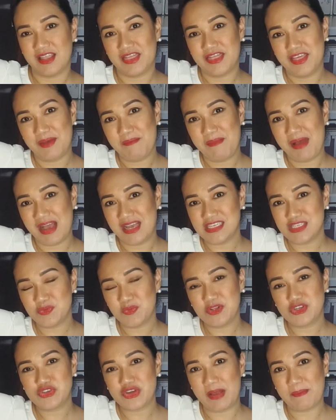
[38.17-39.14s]
The mask
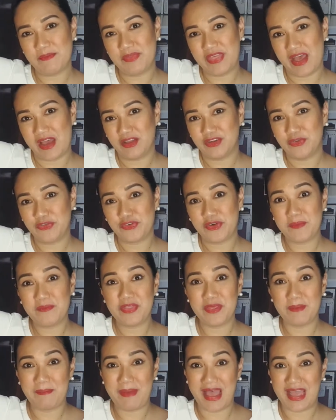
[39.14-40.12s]
will drop down from
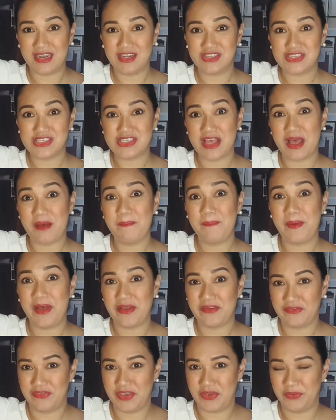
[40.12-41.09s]
the panels
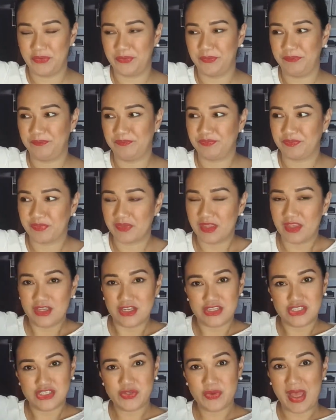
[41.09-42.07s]
above you.
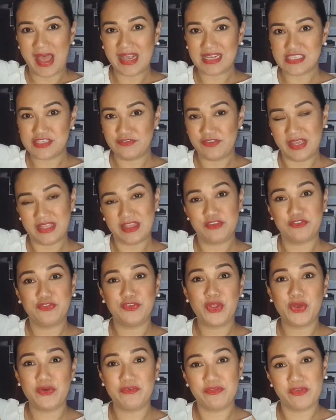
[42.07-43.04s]
To activate the
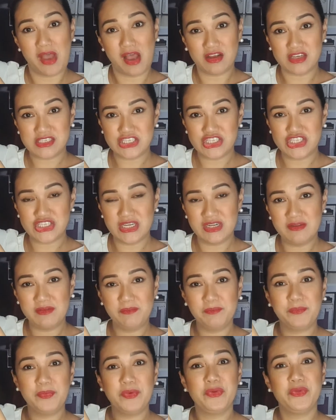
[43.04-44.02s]
flow of oxygen,
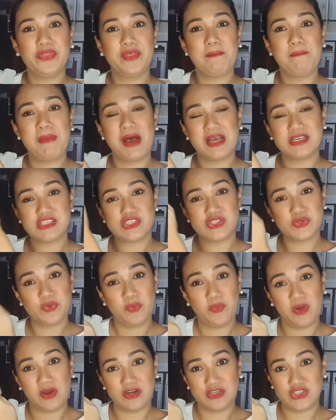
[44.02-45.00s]
pull the mask
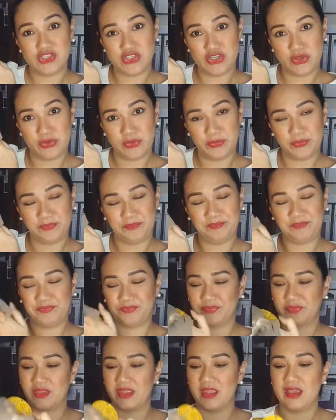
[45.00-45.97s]
towards you.
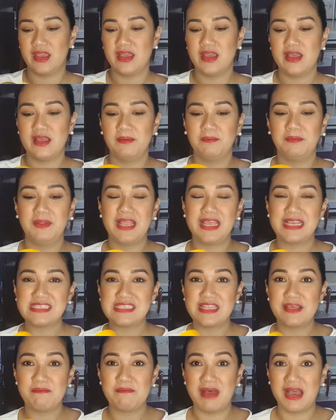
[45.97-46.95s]
Place
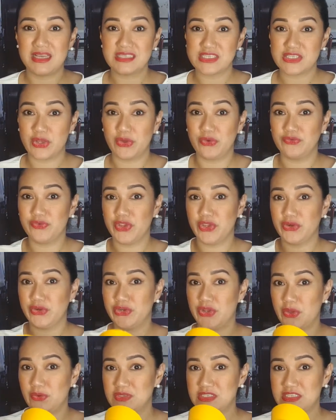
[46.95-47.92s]
the mask over your
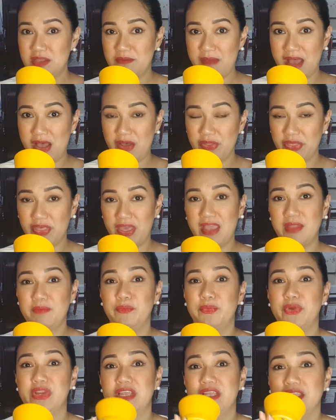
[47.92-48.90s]
nose and mouth
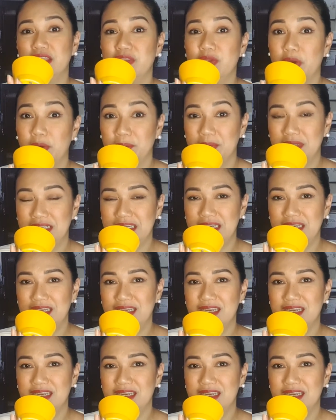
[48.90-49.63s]
and breathe normally.